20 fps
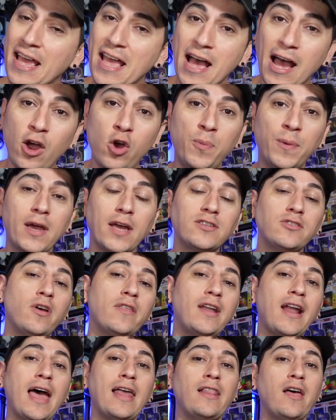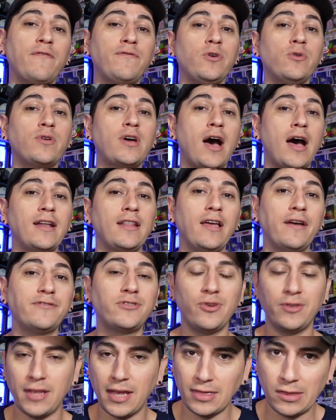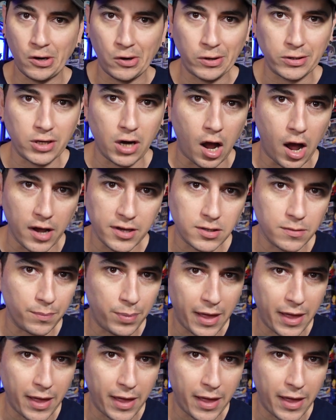I hope you guys know that I love you, God loves you, and that there is an awesome